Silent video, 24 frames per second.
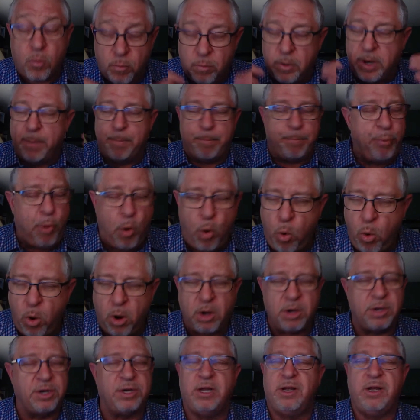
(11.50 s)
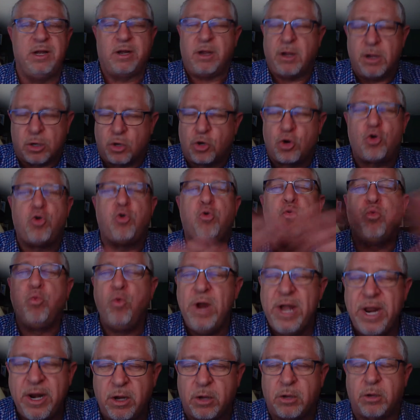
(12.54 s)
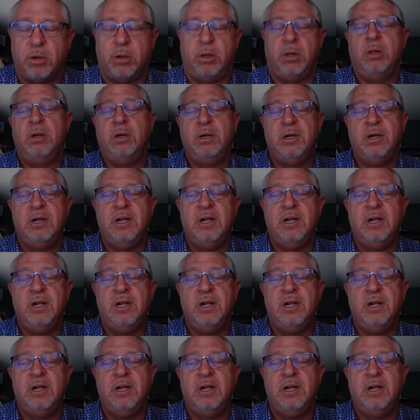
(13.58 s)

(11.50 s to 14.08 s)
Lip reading: important, a critical